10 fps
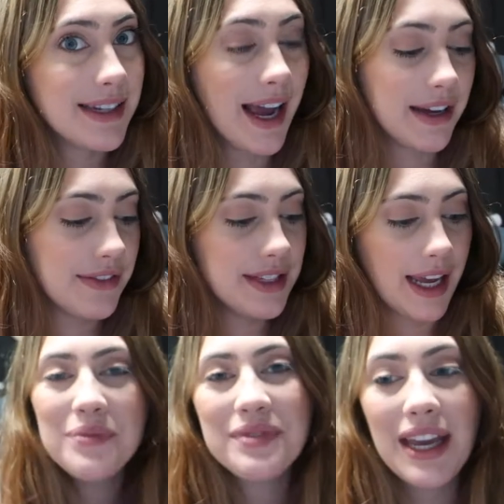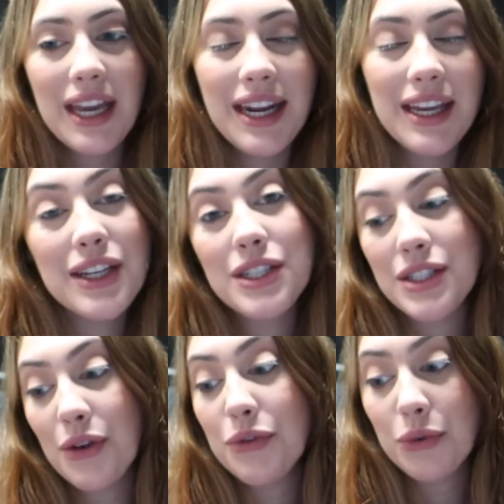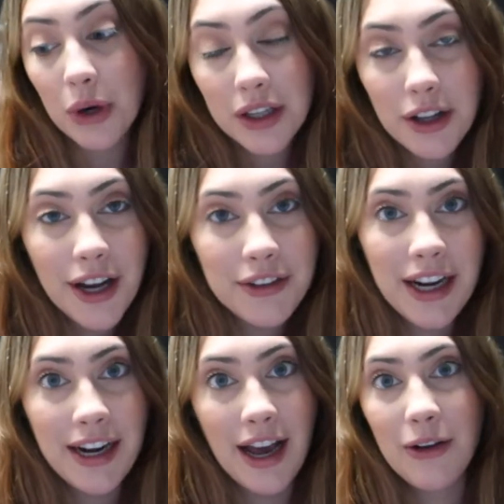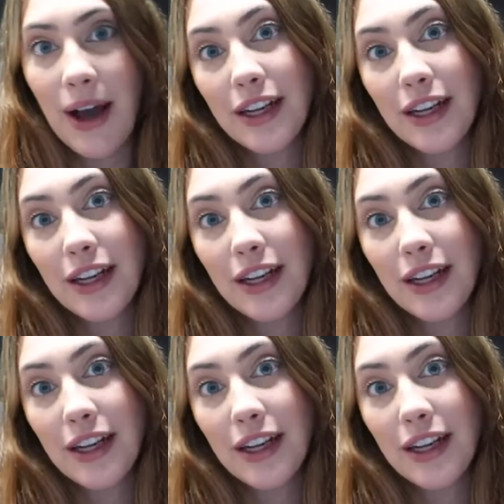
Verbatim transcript: snack of the day. It is four o'clock right now.